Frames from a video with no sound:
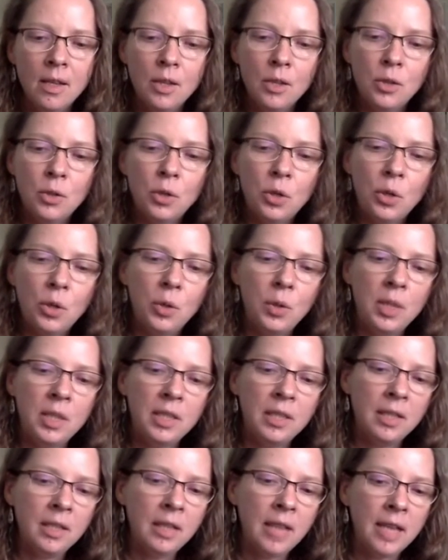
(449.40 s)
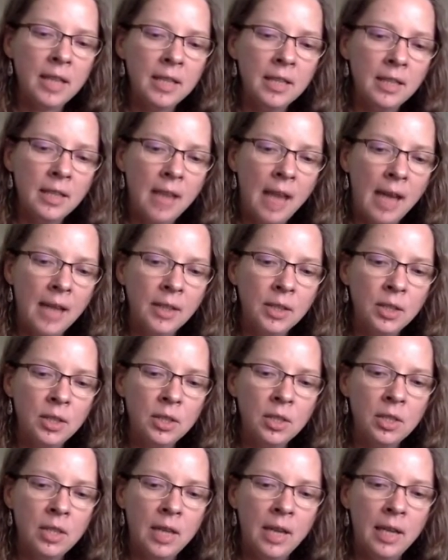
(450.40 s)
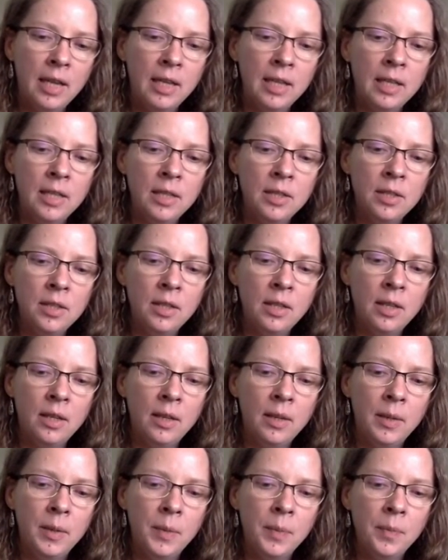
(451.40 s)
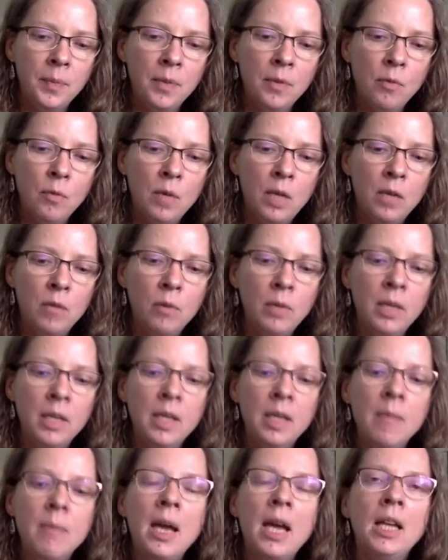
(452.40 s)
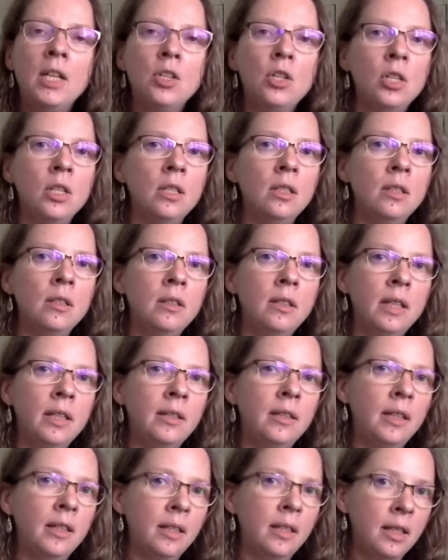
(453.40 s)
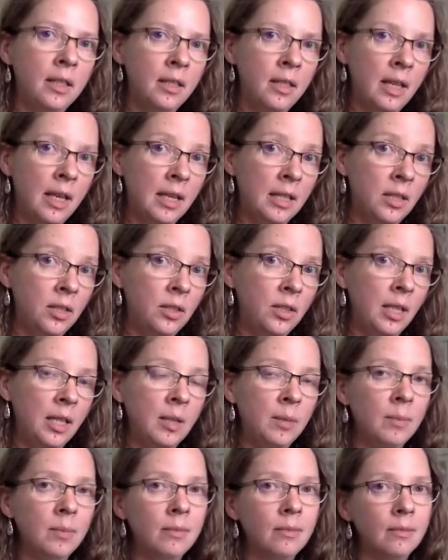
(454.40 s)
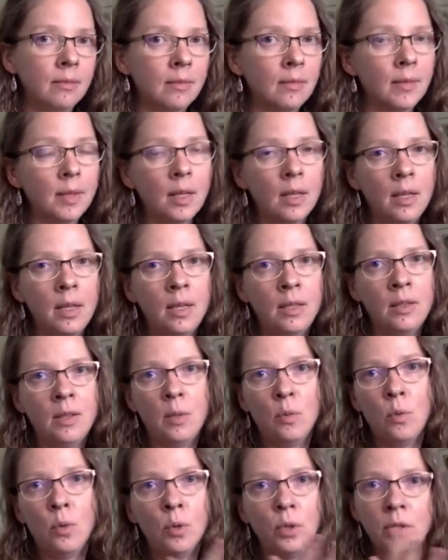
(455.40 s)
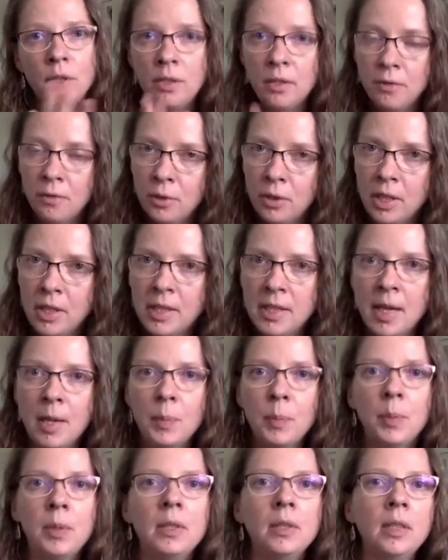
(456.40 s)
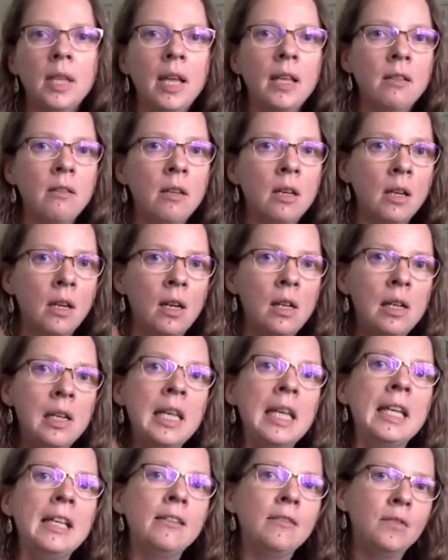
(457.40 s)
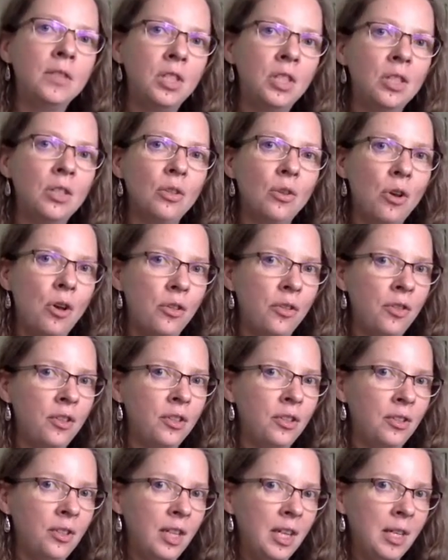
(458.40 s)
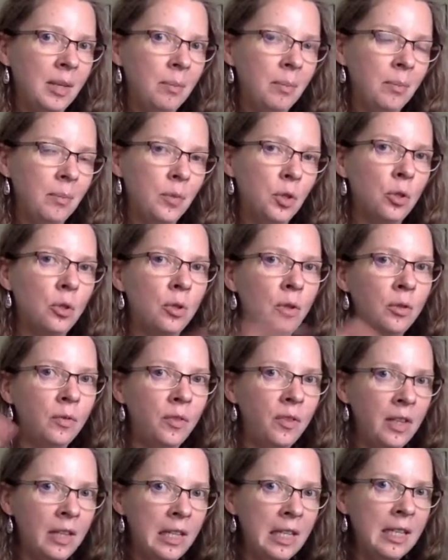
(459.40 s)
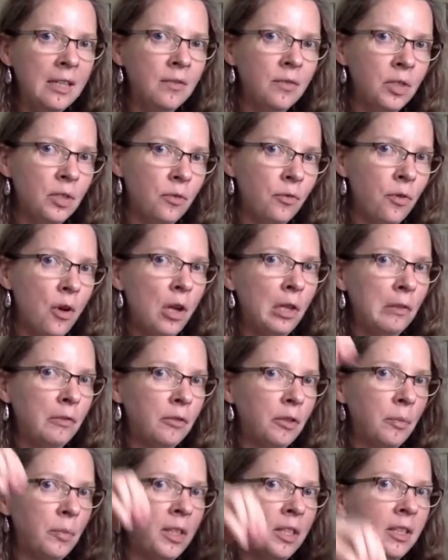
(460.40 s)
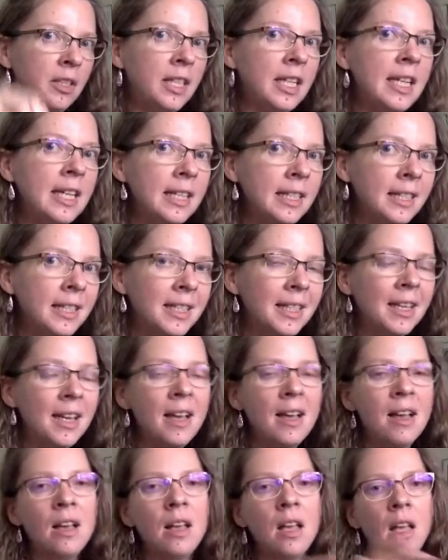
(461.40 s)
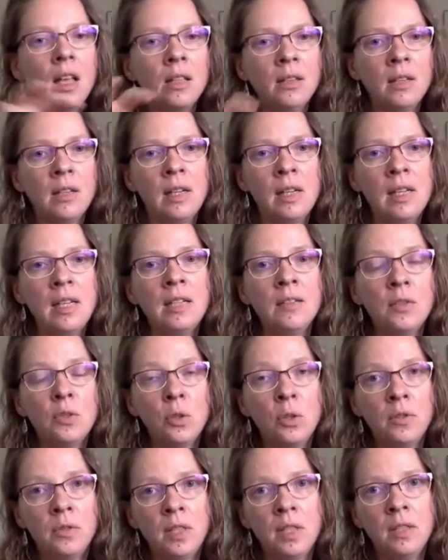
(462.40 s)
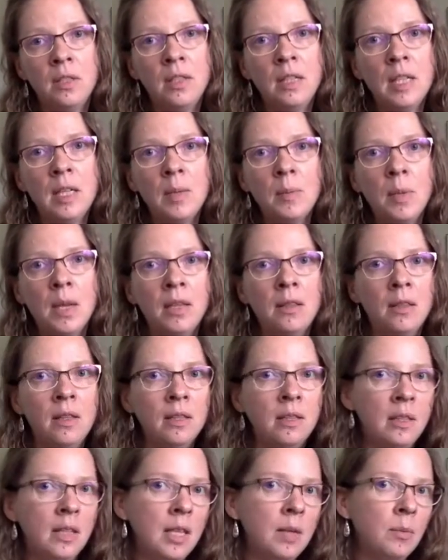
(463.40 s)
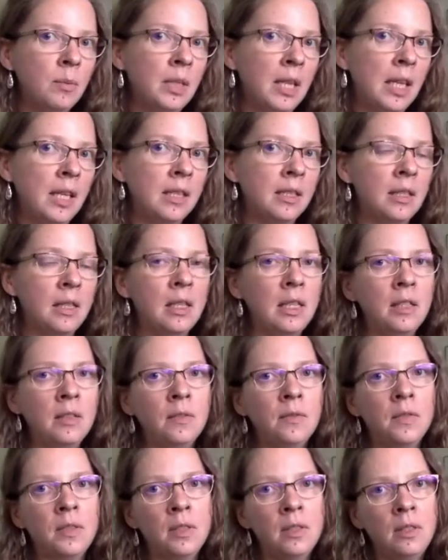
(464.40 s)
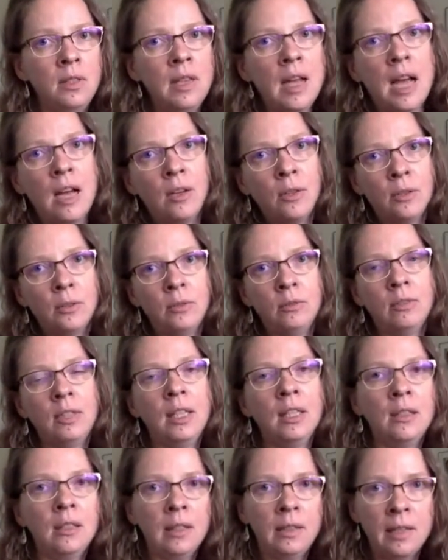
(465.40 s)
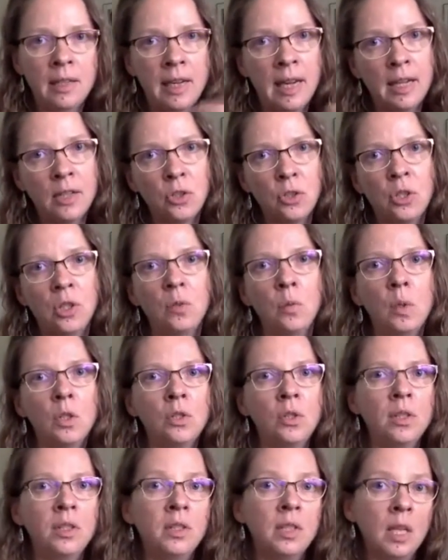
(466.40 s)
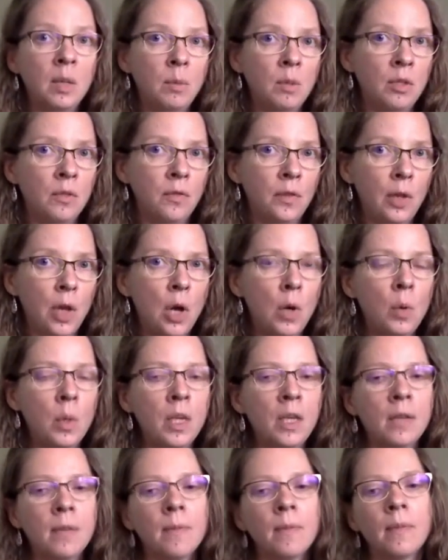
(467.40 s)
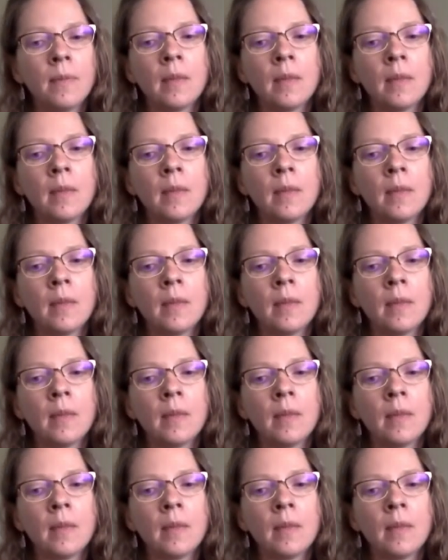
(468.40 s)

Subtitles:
So it's a classic exercise where we imagine that there is a stream in the woods, for example, and there are leaves on the stream. So the leaves fall from the trees, and there are leaves on the stream, and the stream takes the leaves down in the direction in which the stream is flowing.